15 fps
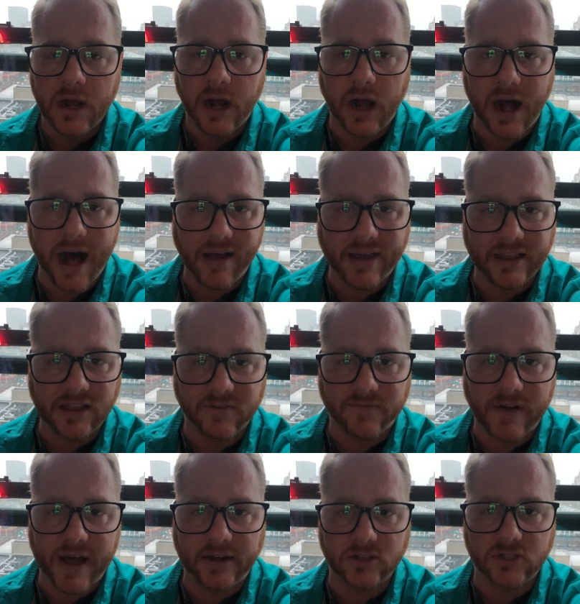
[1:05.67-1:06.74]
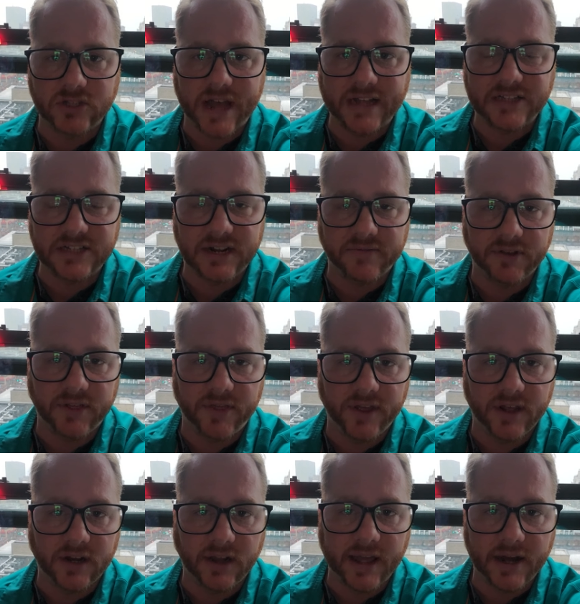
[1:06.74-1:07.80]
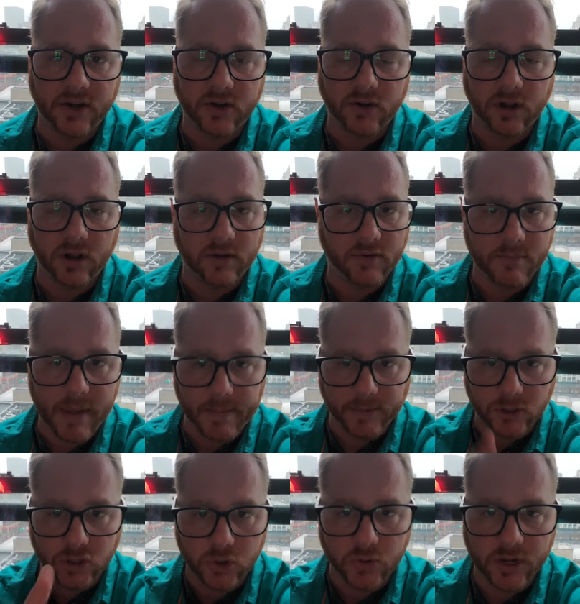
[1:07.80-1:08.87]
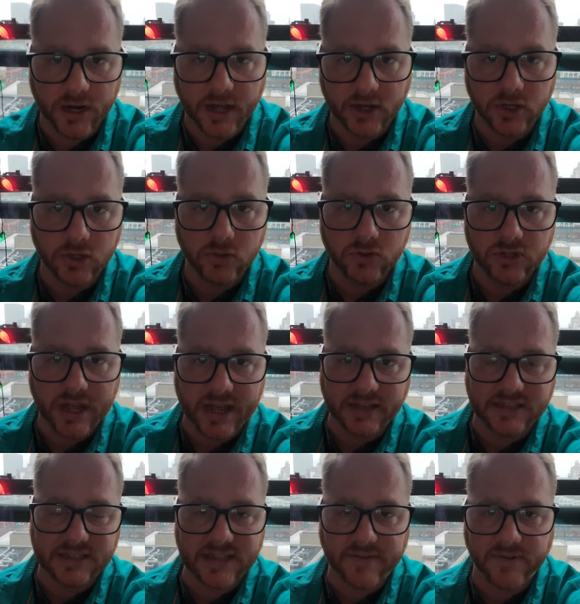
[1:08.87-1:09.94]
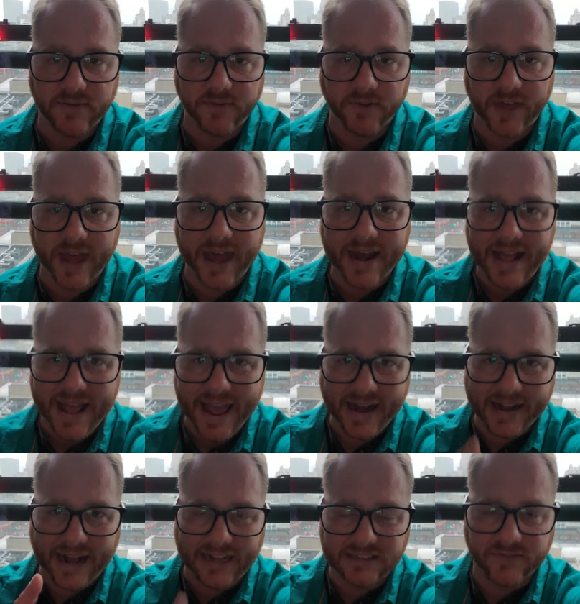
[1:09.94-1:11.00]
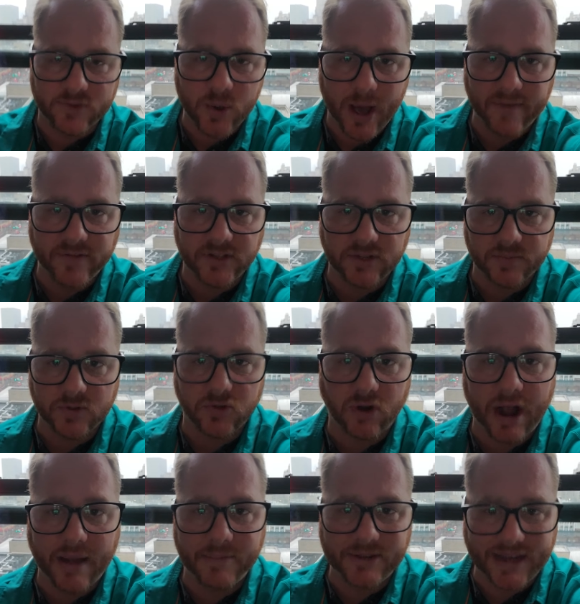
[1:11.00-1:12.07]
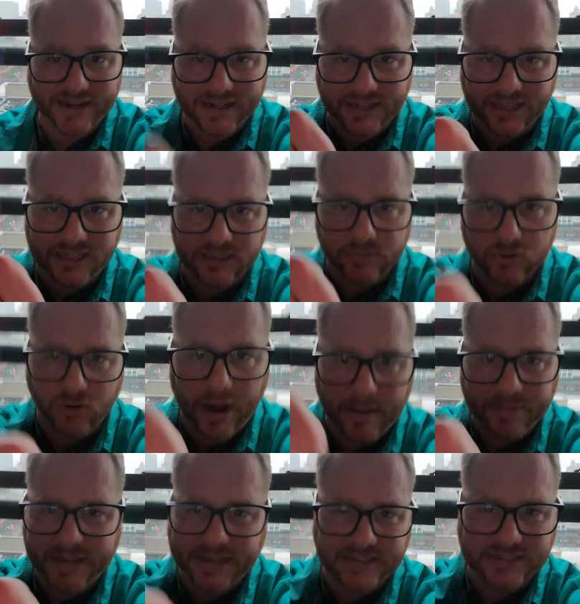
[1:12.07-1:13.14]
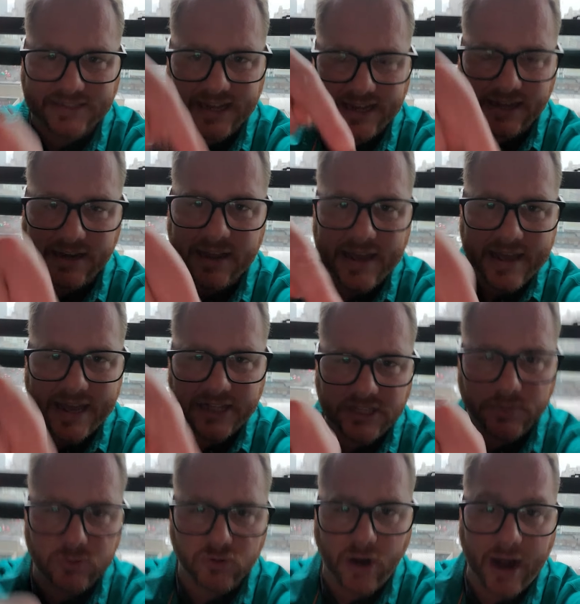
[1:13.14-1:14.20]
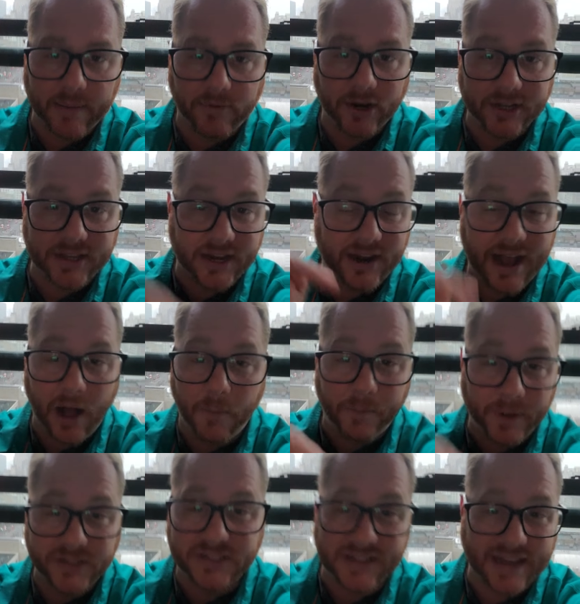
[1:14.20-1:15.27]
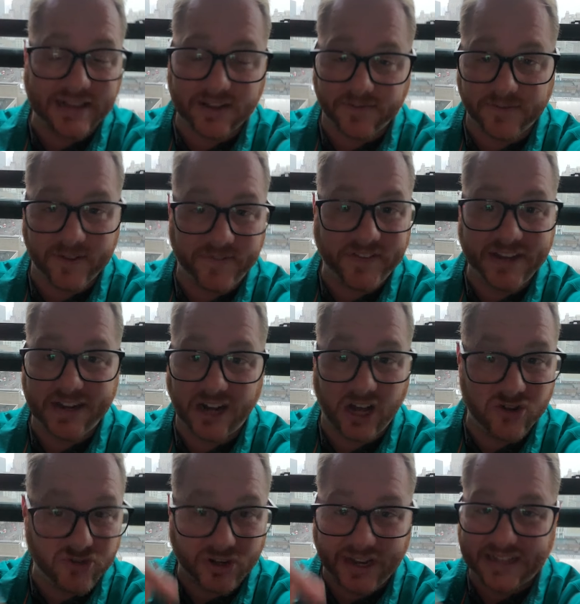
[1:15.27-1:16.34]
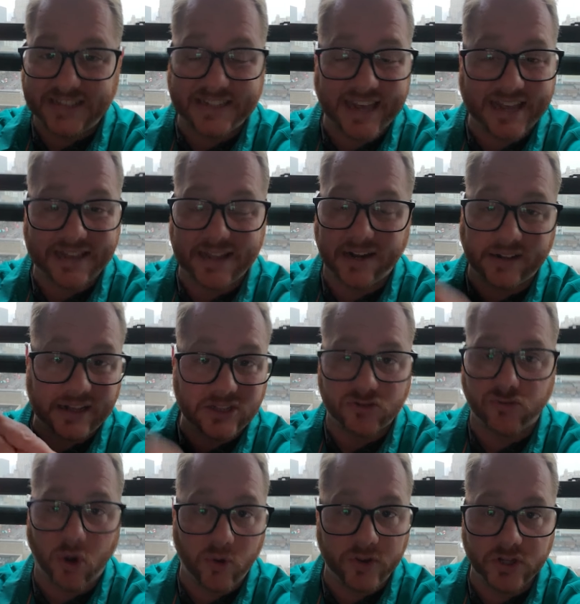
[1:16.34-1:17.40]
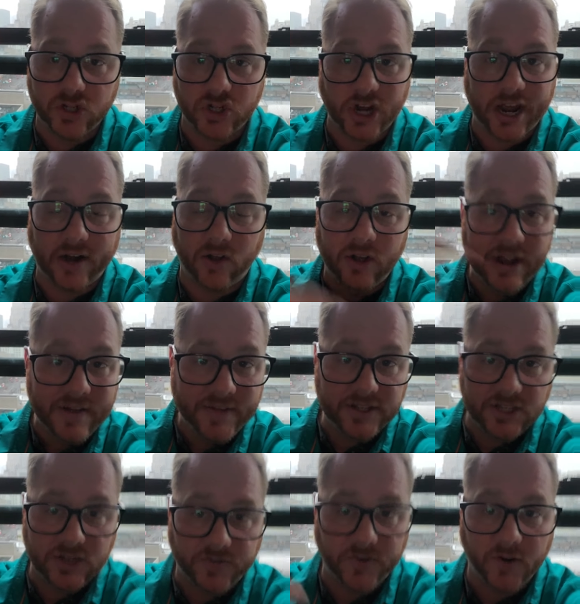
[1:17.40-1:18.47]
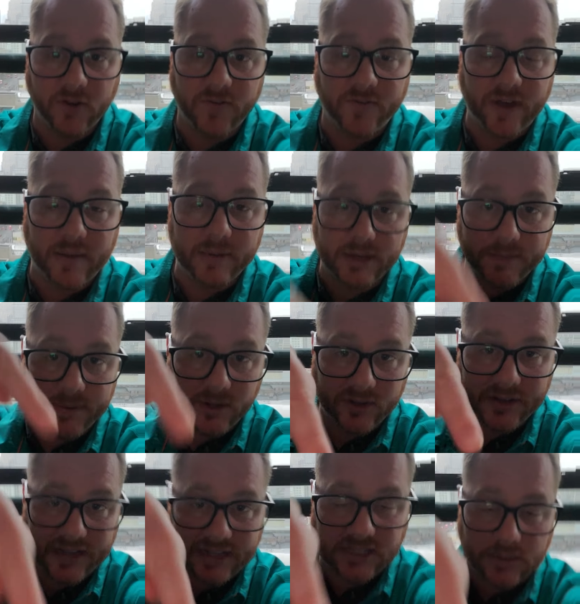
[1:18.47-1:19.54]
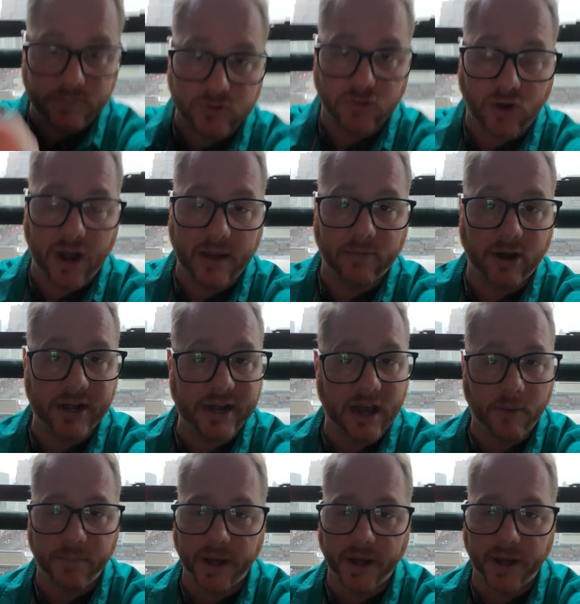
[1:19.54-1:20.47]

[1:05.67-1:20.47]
I'll get the final stats and everything later. Remember, tune in on Tuesday at 7 for that. And guys, if you haven't subscribed yet, click subscribe. It takes a second. Hit subscribe right there. Help us get to 1,500. Let's get there. Let's grow this channel. This is Fury Fam in the building. Hit subscribe right now.